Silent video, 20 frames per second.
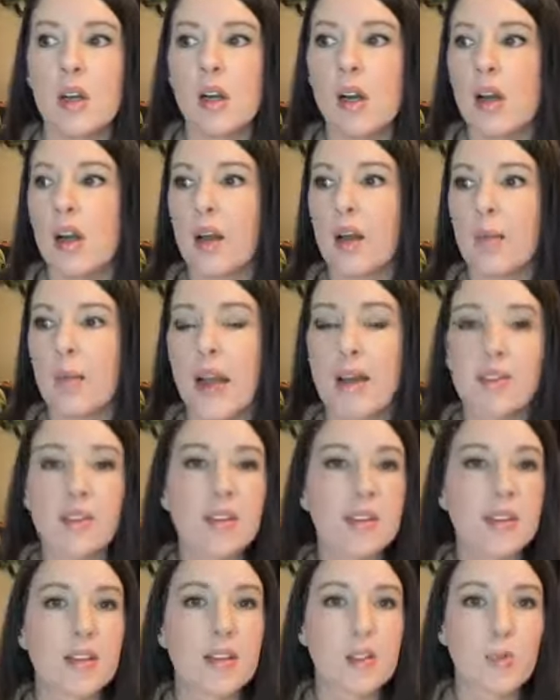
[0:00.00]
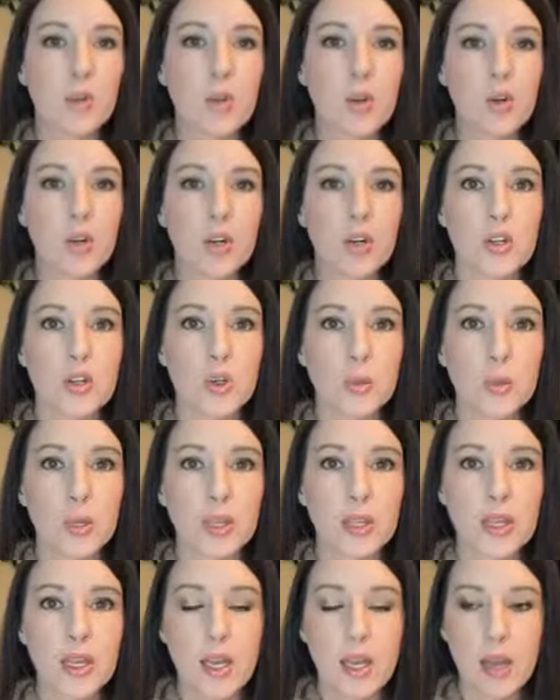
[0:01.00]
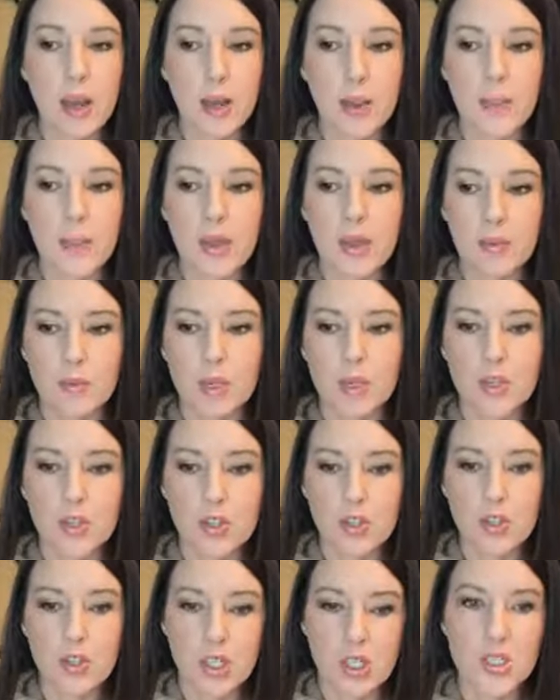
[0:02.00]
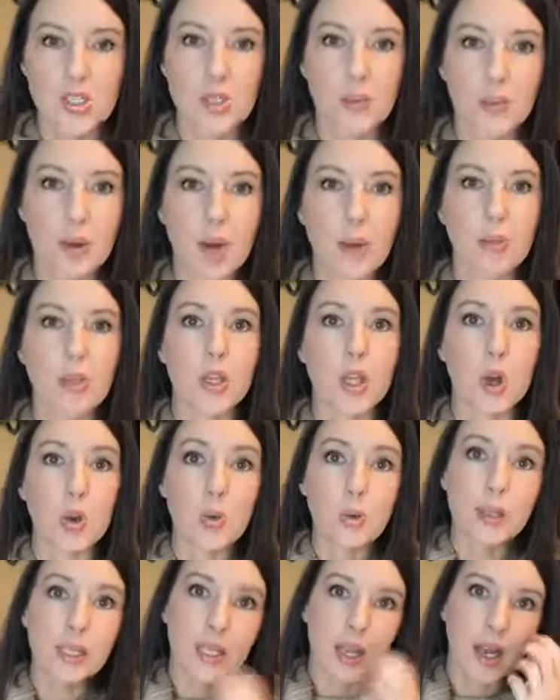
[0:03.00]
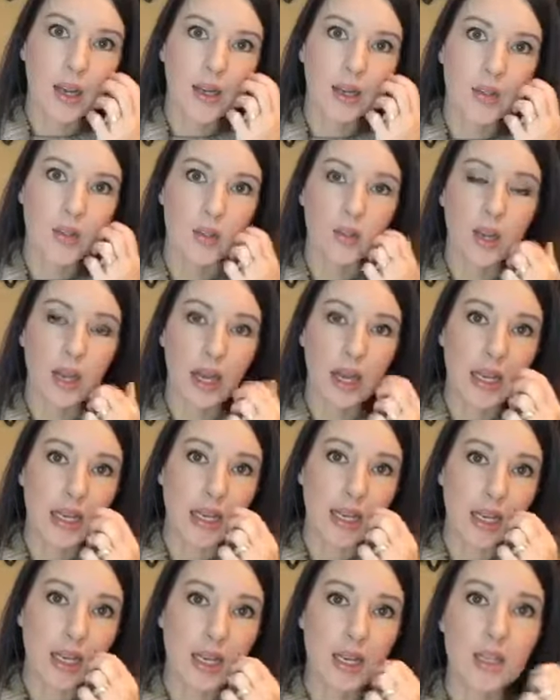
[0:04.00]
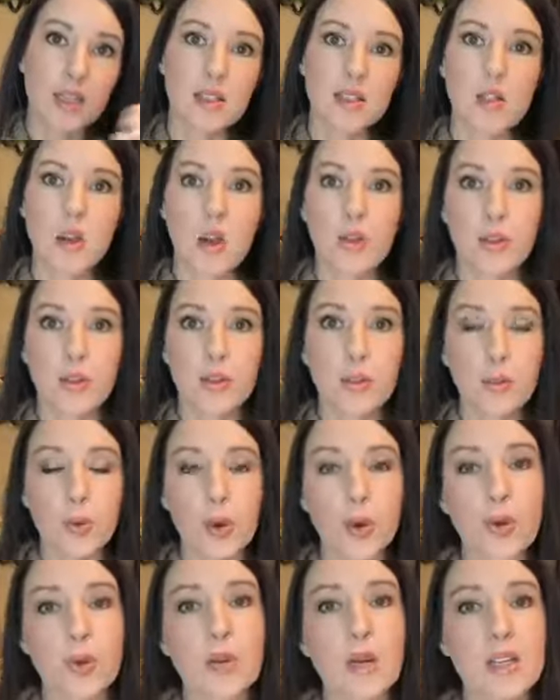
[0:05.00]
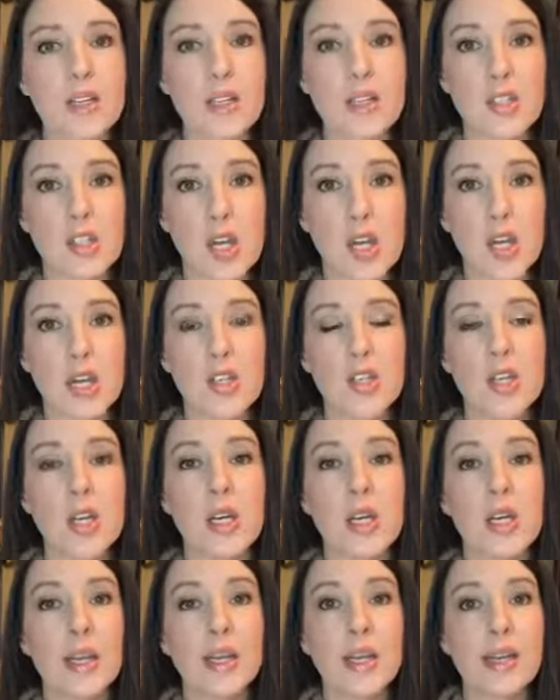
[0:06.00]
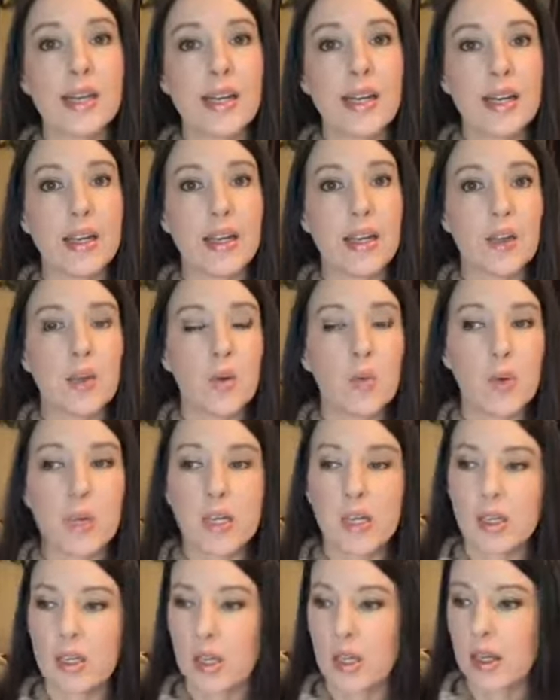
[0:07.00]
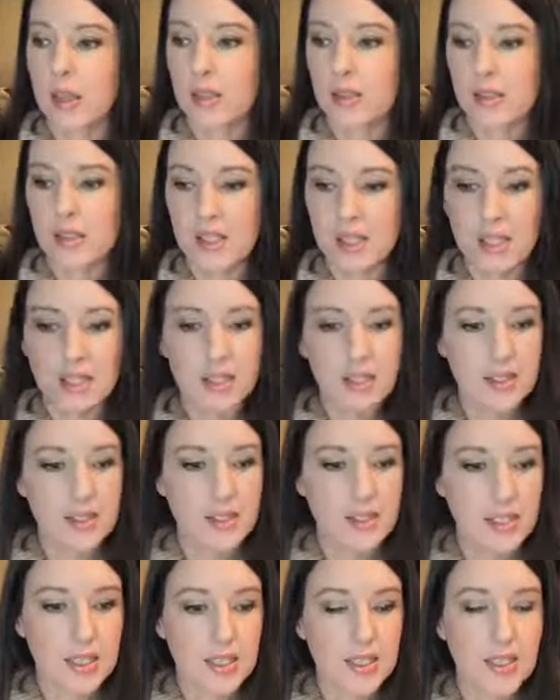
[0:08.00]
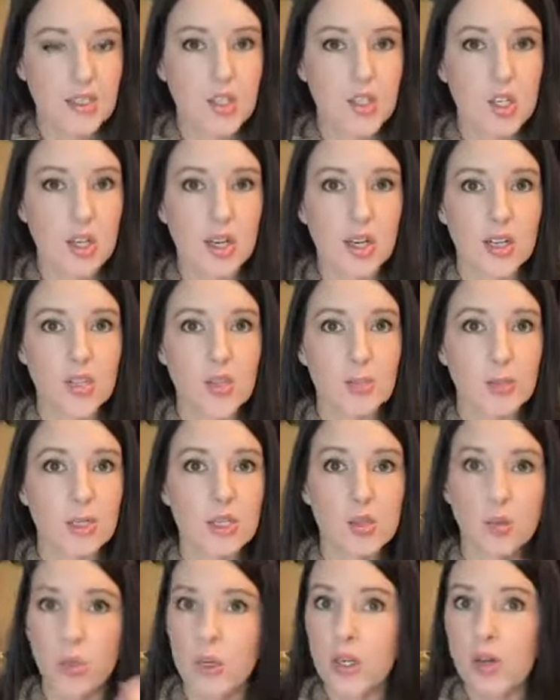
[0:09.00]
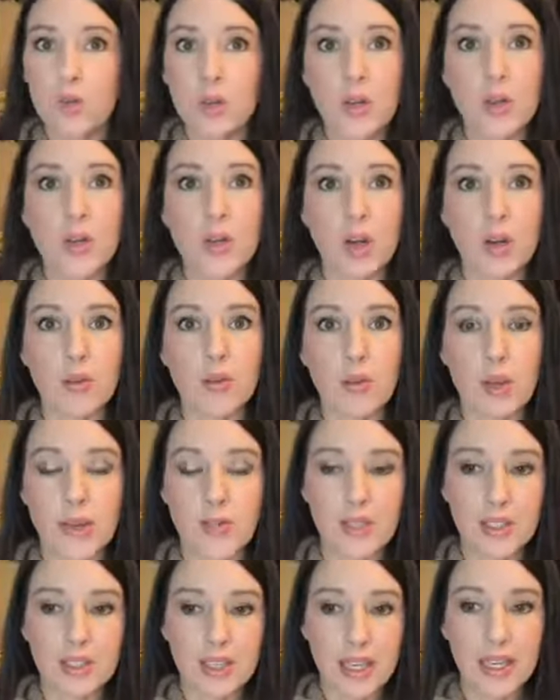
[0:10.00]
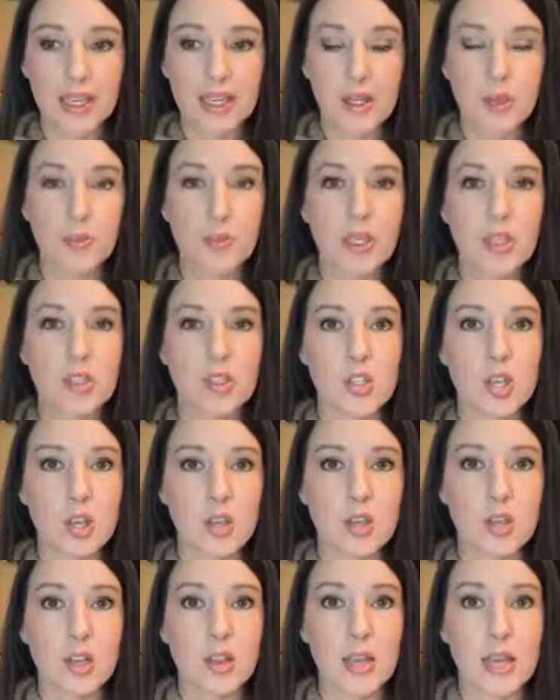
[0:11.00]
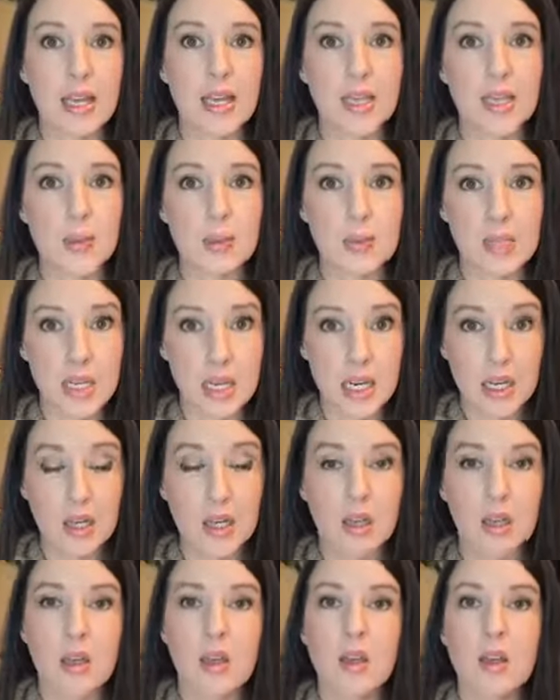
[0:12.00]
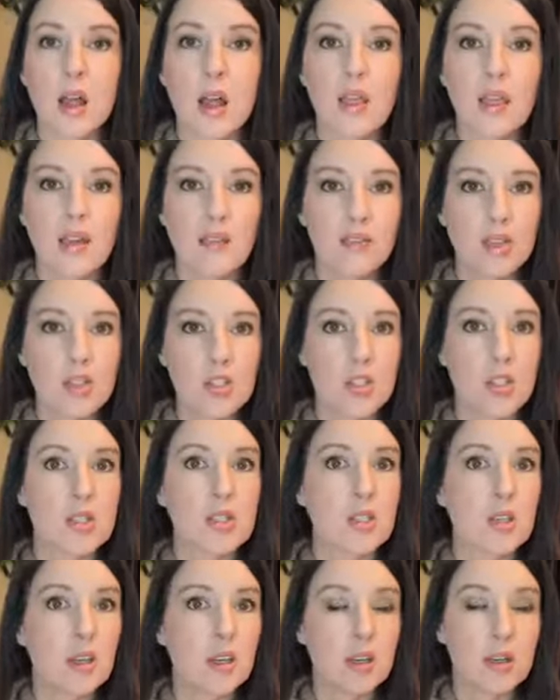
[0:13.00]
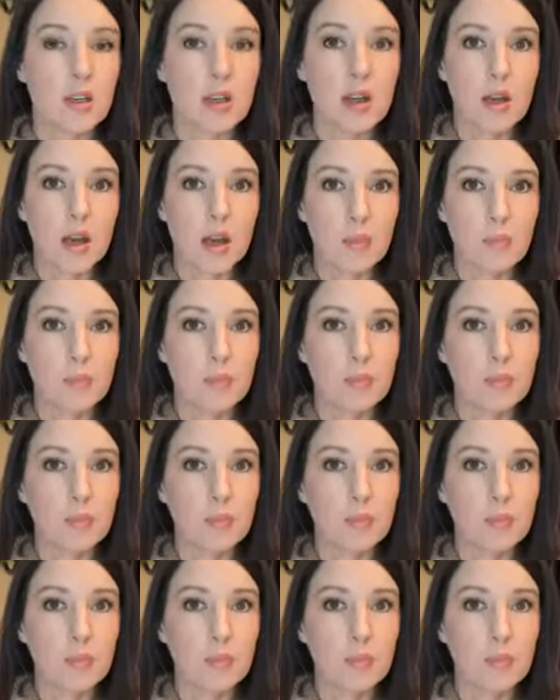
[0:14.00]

um, everything that's been going on to really um, administer justice properly. Only God can do that, and He is on the throne as the judge, and we cannot sit in his seat as judge because we don't know enough. We have to let him be the judge and let him take the vengeance and um,